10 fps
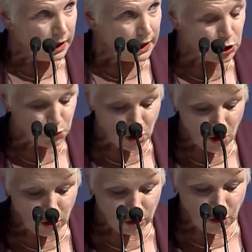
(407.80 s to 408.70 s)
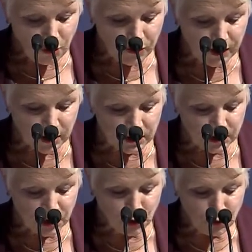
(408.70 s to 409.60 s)
As we all know, the
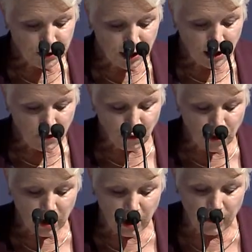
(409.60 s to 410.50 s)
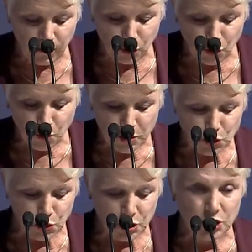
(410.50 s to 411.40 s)
continued recovery of new
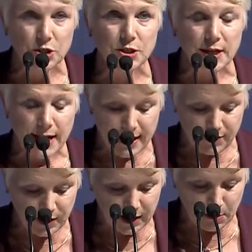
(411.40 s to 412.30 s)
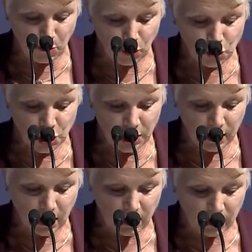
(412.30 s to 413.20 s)
resources and the
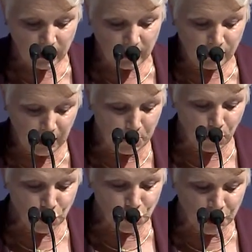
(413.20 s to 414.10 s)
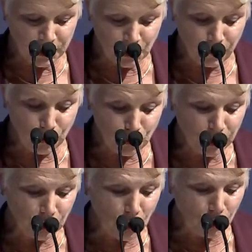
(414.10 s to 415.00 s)
emerging uh, and emergence of new
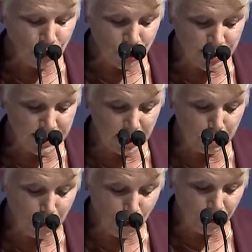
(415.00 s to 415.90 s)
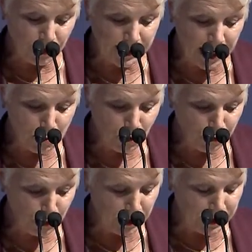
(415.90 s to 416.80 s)
technologies that both enable
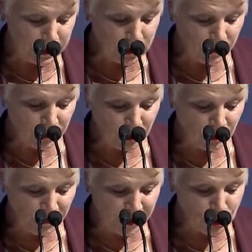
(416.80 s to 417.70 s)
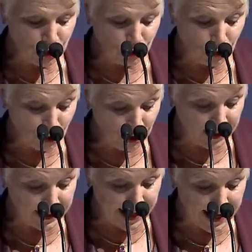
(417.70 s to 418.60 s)
the release of unconventional oil
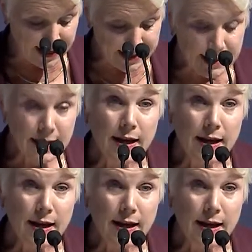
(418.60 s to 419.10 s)
and gas